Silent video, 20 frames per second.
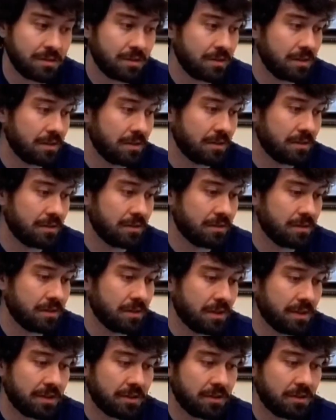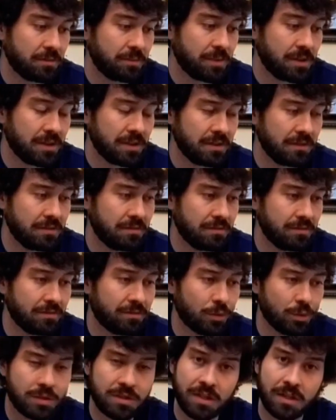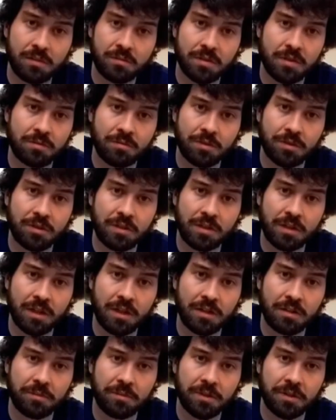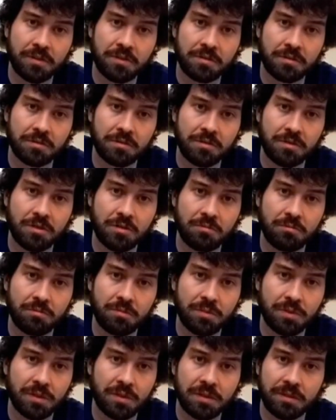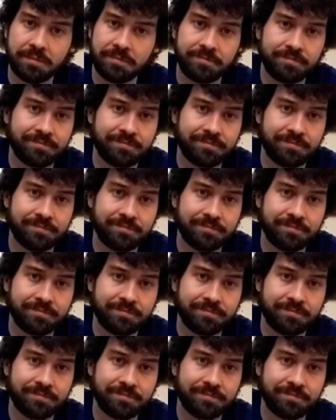You know, I could have paid 4 times as much and gotten a better solution, but